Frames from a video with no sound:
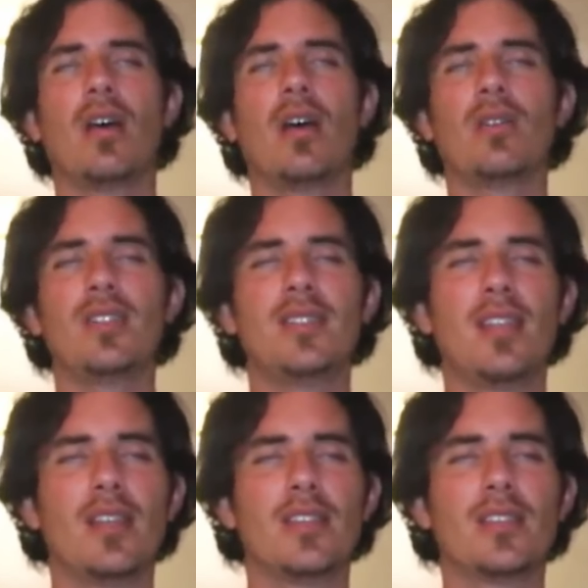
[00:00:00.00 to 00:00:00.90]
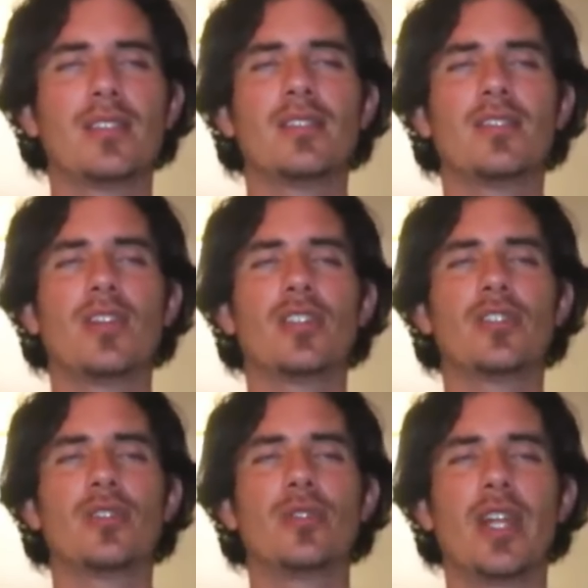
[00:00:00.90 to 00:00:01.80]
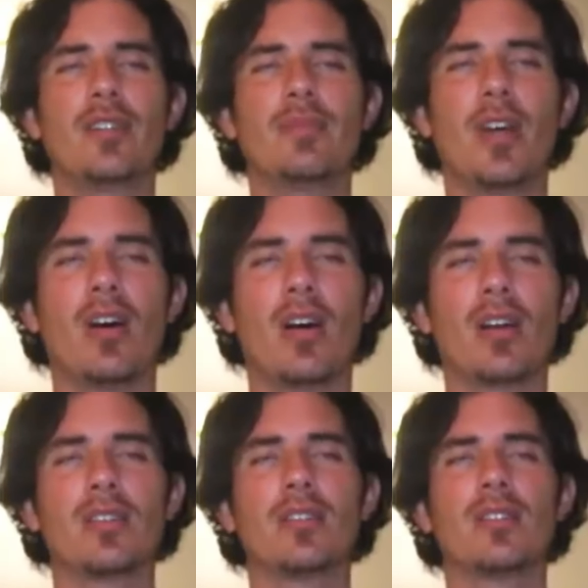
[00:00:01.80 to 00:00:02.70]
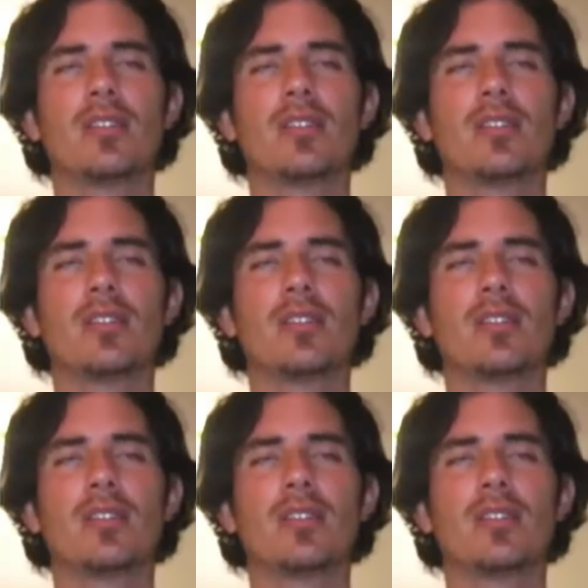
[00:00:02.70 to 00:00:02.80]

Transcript: how these cells starts to create my heart,